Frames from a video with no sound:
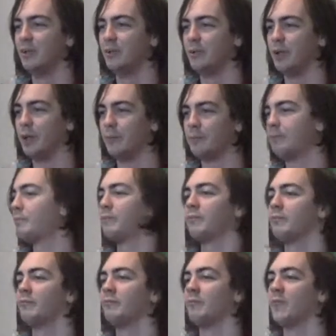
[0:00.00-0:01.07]
Well,
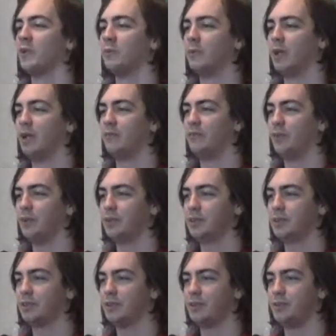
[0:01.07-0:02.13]
when I first
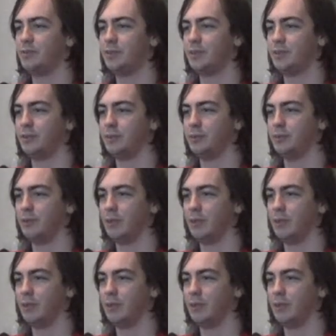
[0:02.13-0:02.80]
saw you two